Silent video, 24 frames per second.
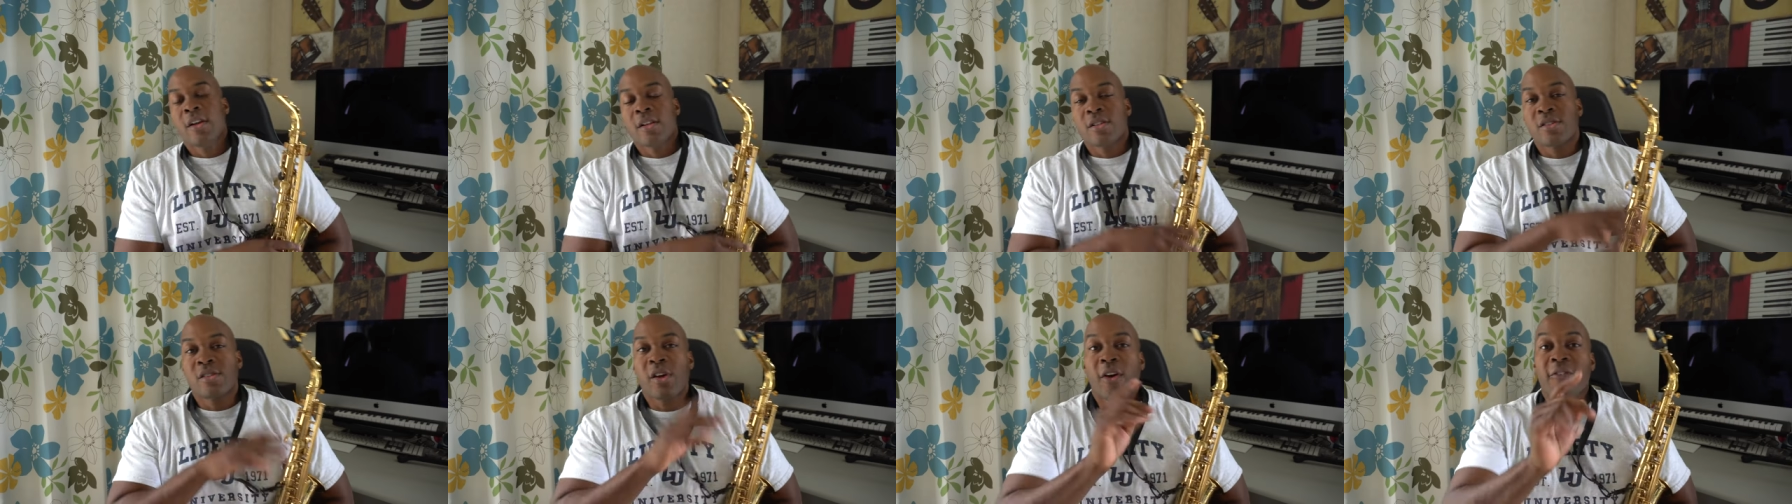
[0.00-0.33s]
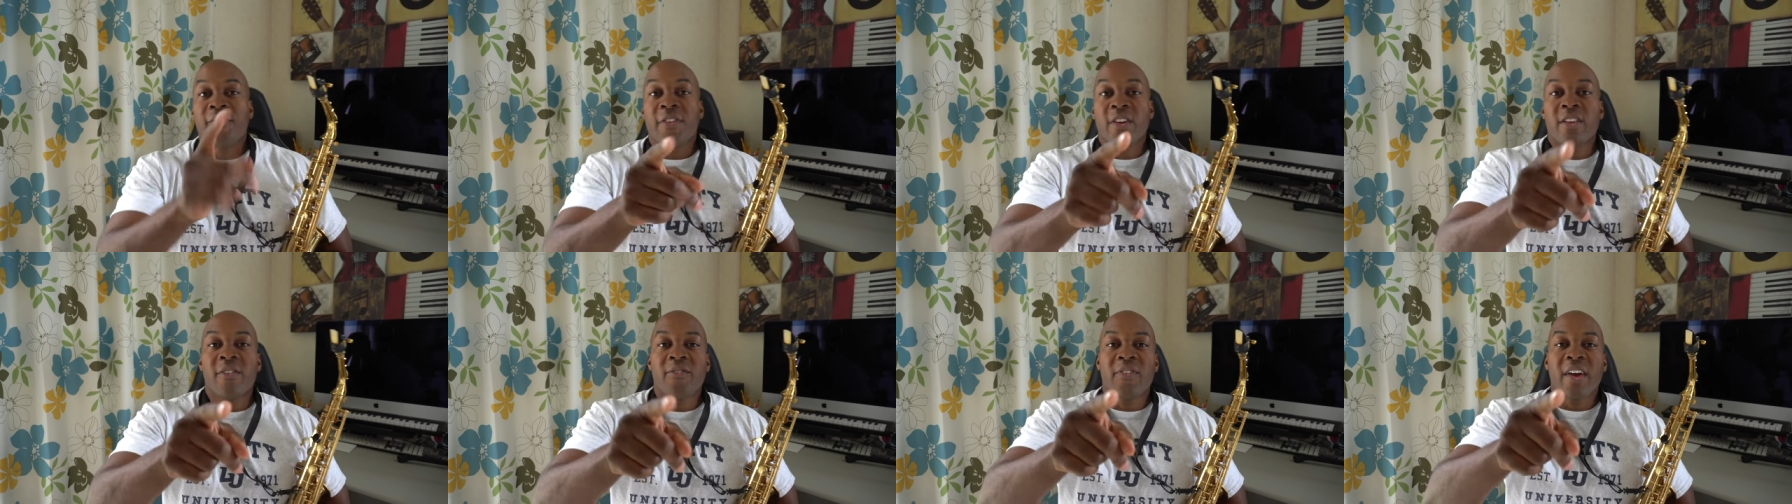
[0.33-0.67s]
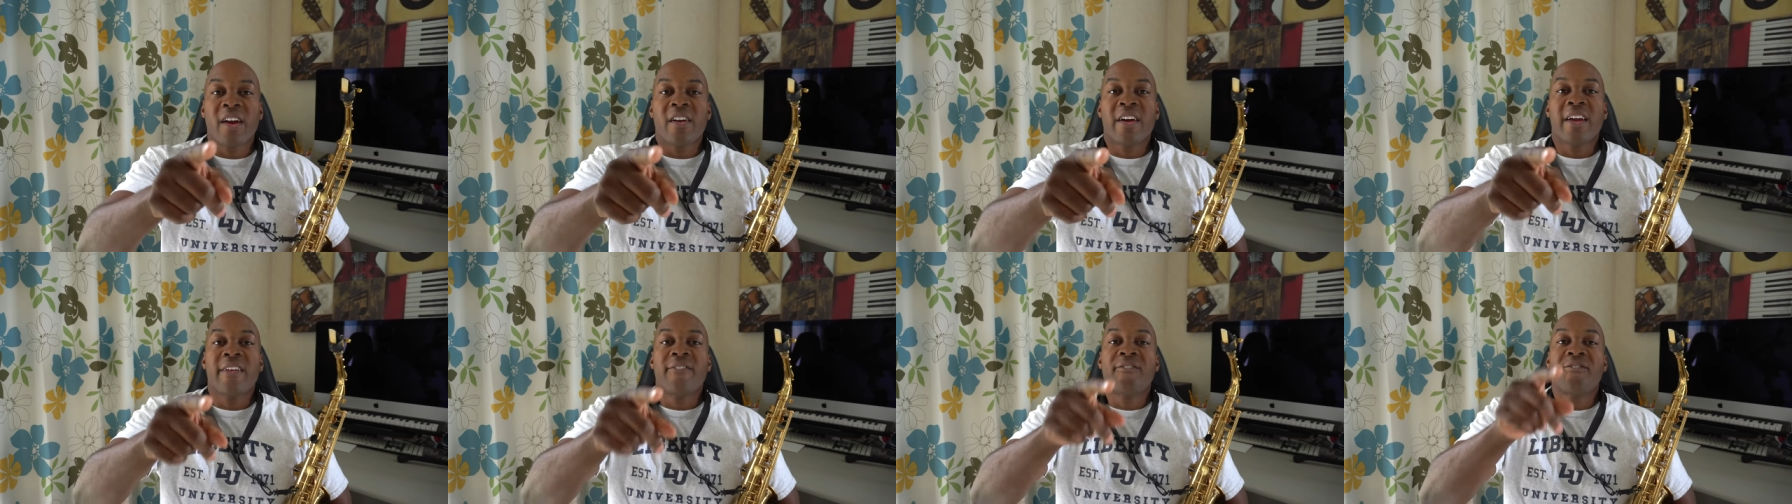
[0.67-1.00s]
So for the
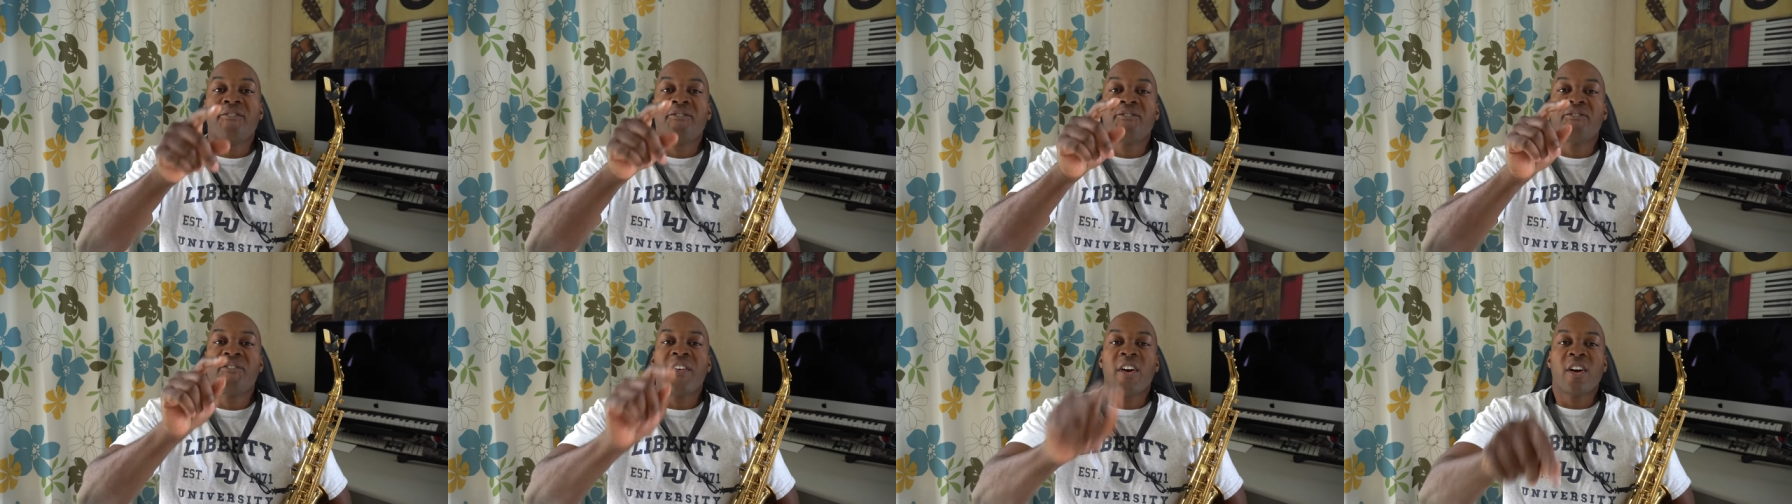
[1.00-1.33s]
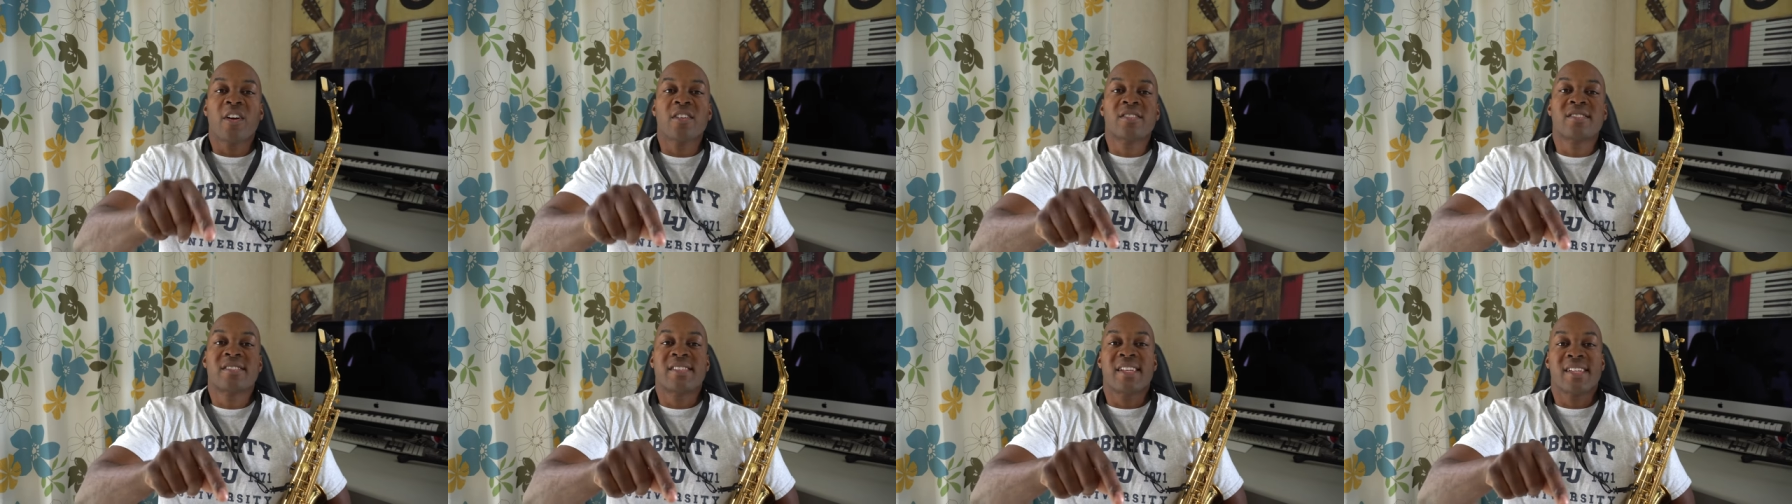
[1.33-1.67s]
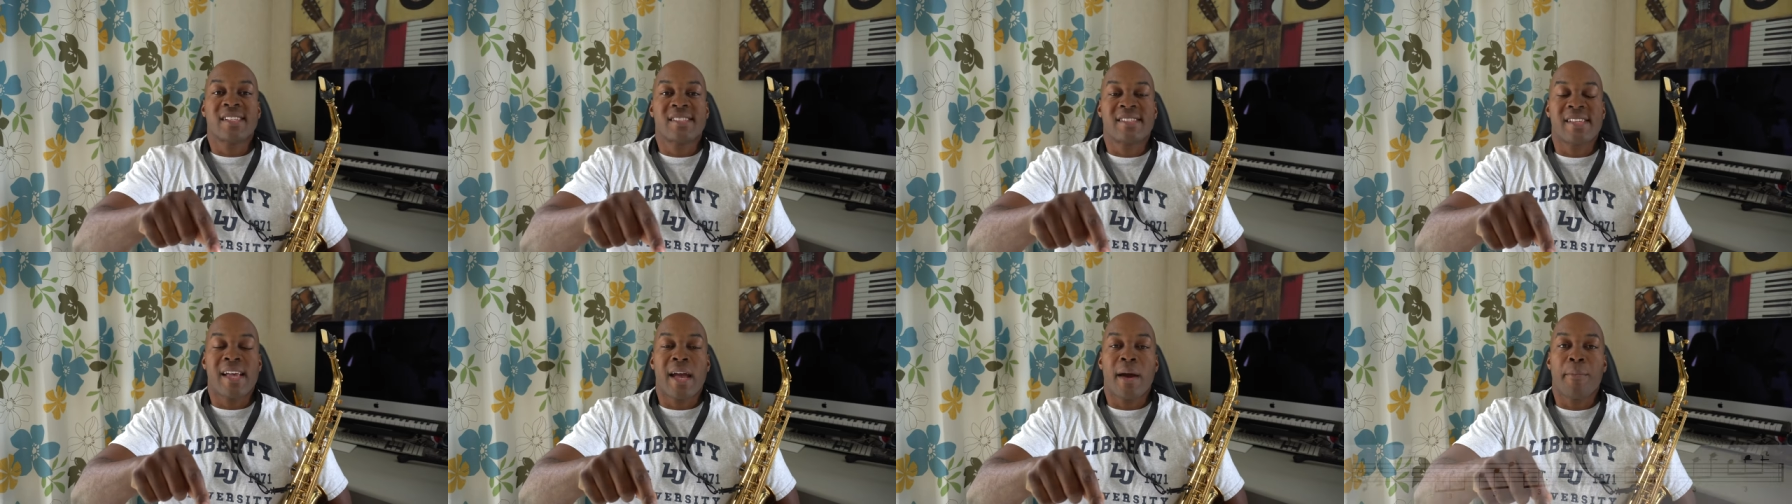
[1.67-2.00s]
very first
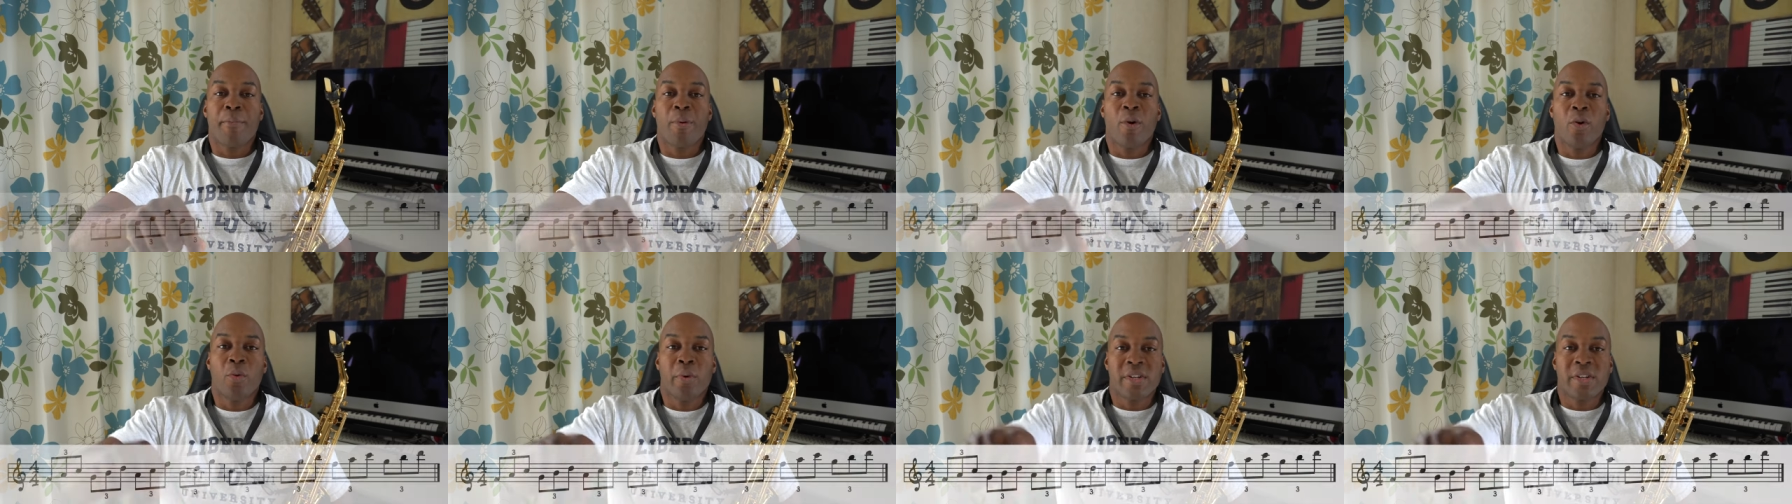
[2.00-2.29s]
example,